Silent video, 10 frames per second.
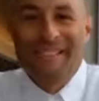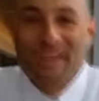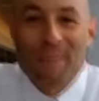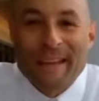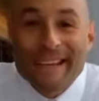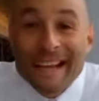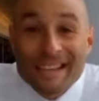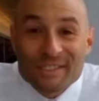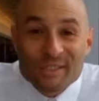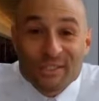To make
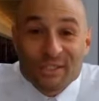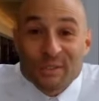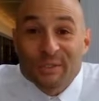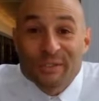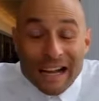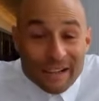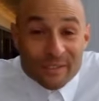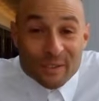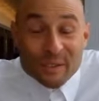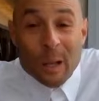cancer
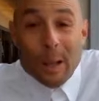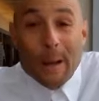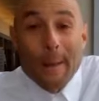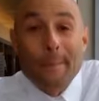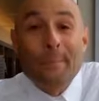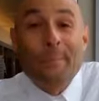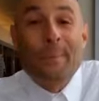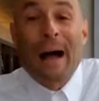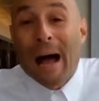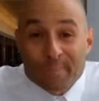survival
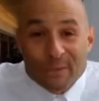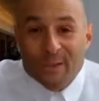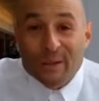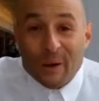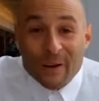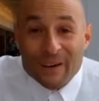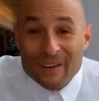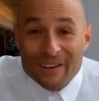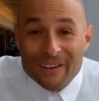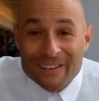popular.
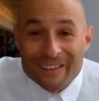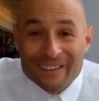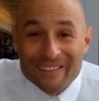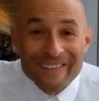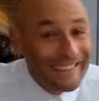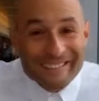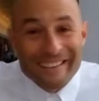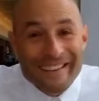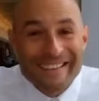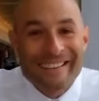That's
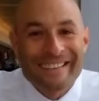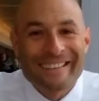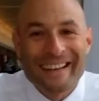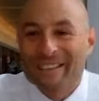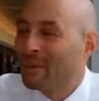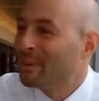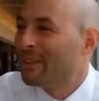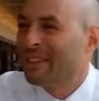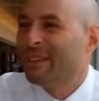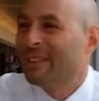it. That's what
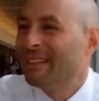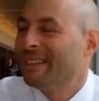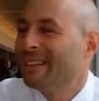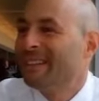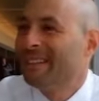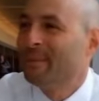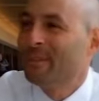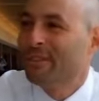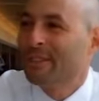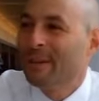we're doing.
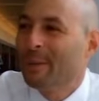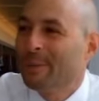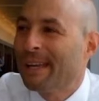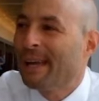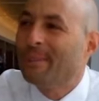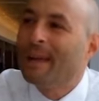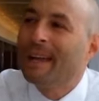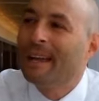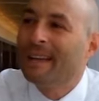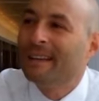Musical Hope
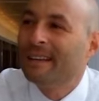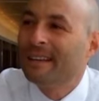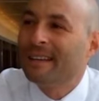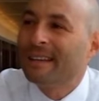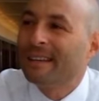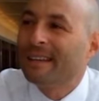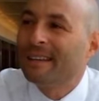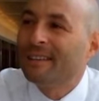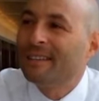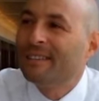Campaign
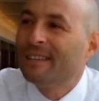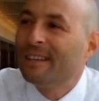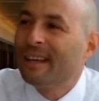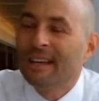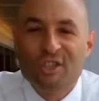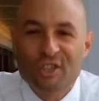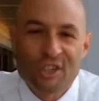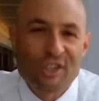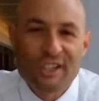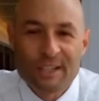is a
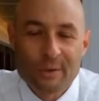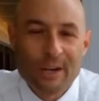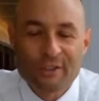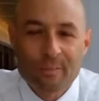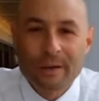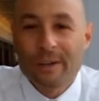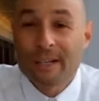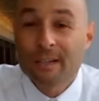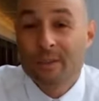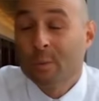journey across
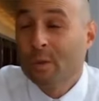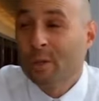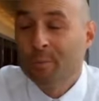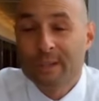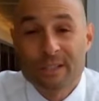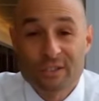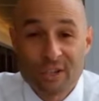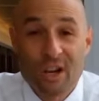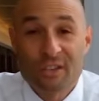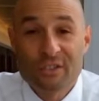America and the world, bringing
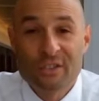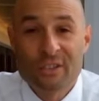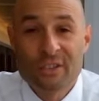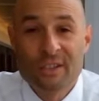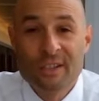songs to